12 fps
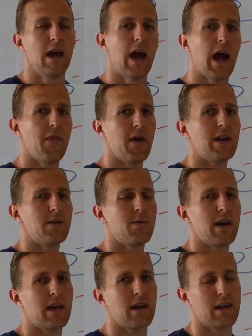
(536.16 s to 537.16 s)
And then
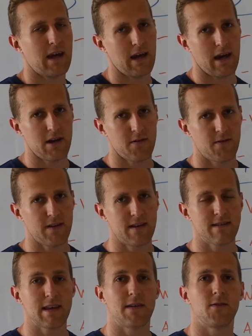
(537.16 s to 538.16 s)
depending on, again, on your
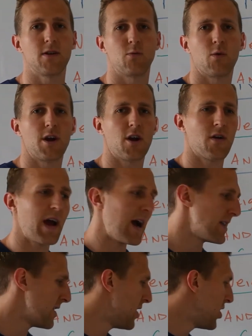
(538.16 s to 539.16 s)
fitness level and where you're
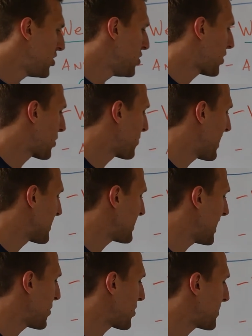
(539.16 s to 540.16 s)
at, you can rest
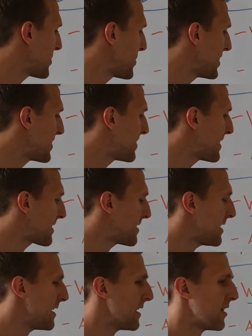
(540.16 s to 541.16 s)
anywhere between
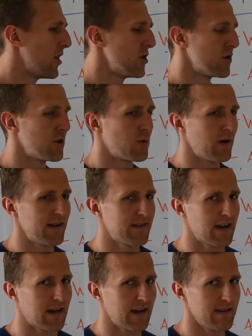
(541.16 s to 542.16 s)
60 and 120
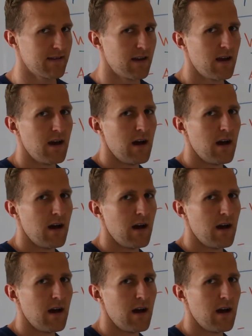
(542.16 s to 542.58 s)
seconds.